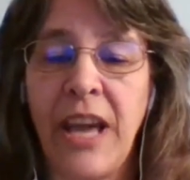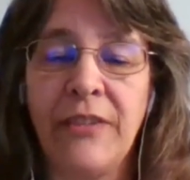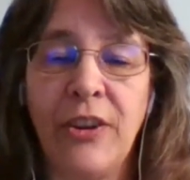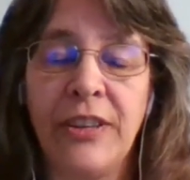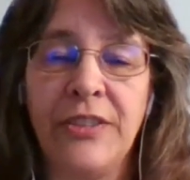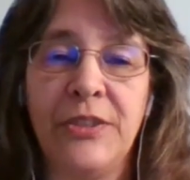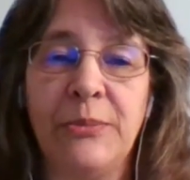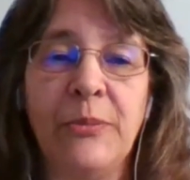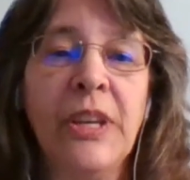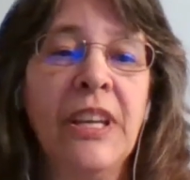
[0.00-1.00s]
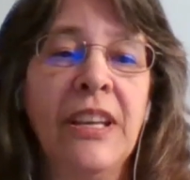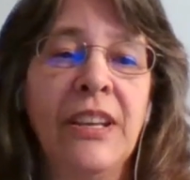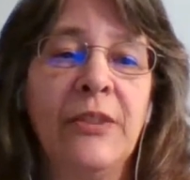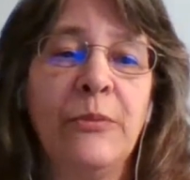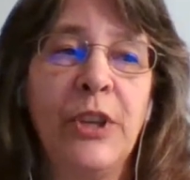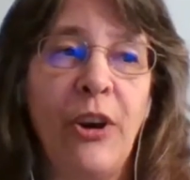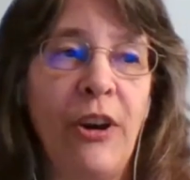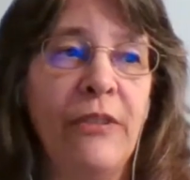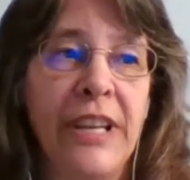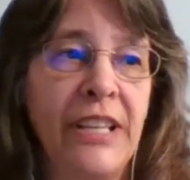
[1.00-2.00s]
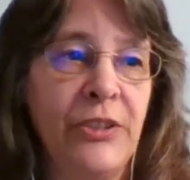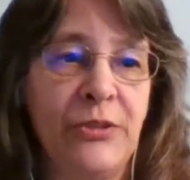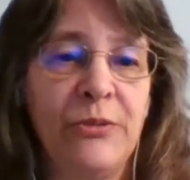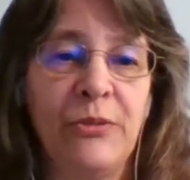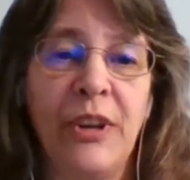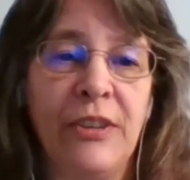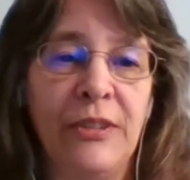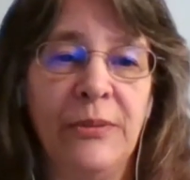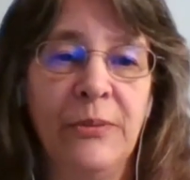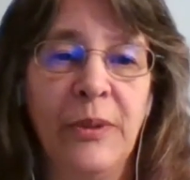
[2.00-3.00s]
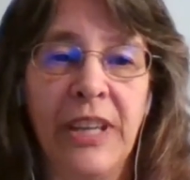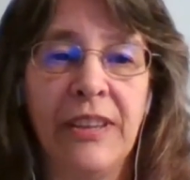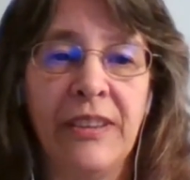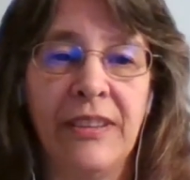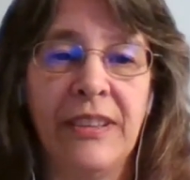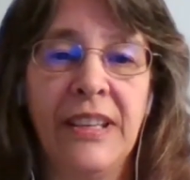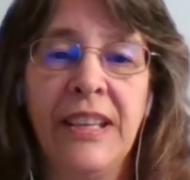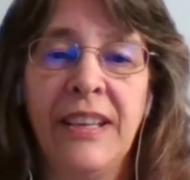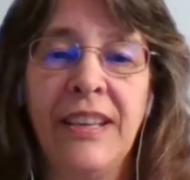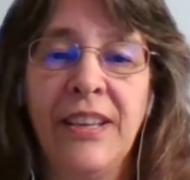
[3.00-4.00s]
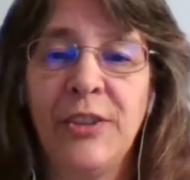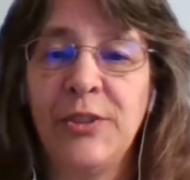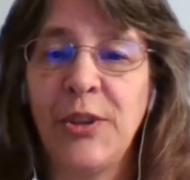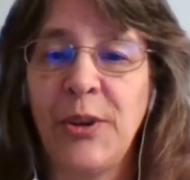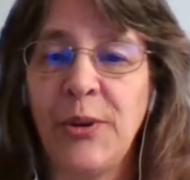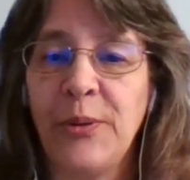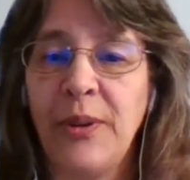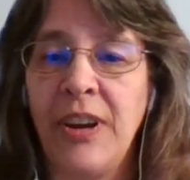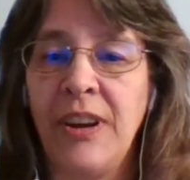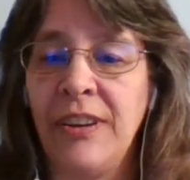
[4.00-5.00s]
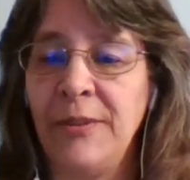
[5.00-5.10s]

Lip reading: having autism, we already struggle with. So